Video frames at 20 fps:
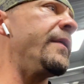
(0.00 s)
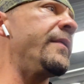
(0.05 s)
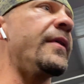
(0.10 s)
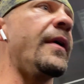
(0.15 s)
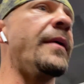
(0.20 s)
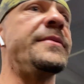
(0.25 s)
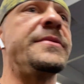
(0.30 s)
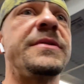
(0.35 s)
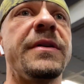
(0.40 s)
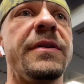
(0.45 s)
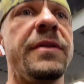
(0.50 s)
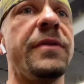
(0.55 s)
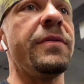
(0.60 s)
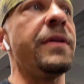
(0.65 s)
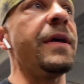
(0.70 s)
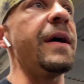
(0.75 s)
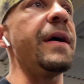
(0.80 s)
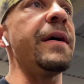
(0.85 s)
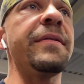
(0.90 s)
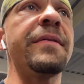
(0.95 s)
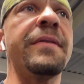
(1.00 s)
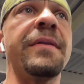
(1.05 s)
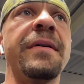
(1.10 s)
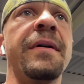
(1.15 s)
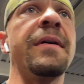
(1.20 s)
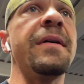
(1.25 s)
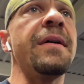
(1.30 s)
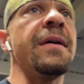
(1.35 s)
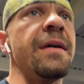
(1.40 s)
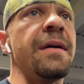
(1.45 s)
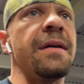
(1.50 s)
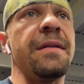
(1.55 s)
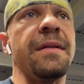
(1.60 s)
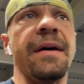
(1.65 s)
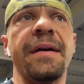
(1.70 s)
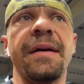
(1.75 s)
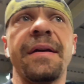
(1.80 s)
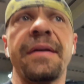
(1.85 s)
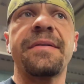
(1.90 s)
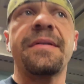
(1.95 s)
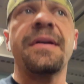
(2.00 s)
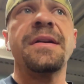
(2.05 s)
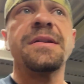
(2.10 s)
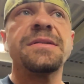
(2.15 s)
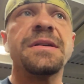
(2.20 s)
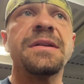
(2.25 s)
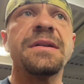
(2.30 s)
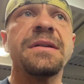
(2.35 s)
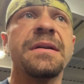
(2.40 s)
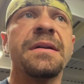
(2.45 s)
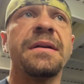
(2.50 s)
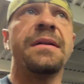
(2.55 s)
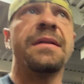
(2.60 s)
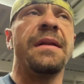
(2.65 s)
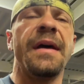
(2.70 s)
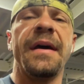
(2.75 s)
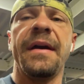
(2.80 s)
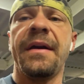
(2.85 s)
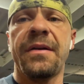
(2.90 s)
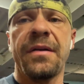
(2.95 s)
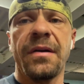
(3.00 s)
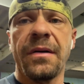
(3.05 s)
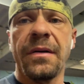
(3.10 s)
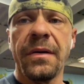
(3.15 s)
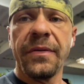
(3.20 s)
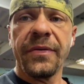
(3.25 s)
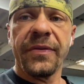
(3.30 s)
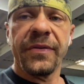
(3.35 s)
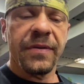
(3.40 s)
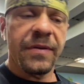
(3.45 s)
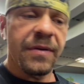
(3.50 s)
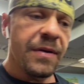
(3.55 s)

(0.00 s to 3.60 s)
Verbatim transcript: So I'm just gonna do legs, leg extension, leg curls,